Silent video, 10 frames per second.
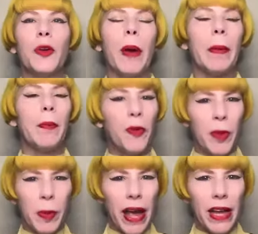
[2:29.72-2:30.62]
So by
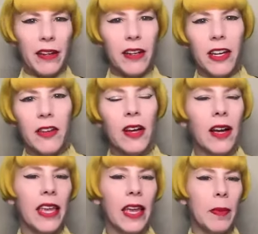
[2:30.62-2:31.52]
movement pattern, are you
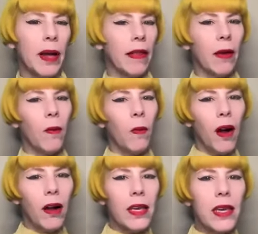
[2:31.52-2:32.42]
talking about like
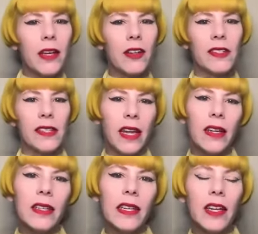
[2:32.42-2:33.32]
walking or
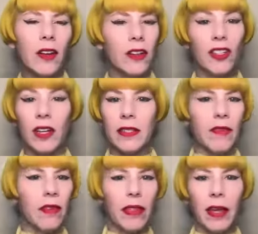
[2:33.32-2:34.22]
standing or
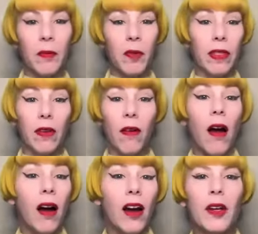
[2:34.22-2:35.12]
just even like moving their
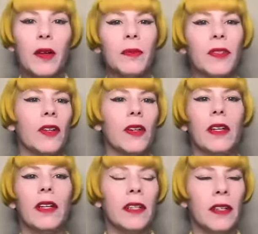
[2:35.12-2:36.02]
arms
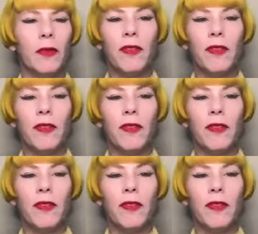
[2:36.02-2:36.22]
or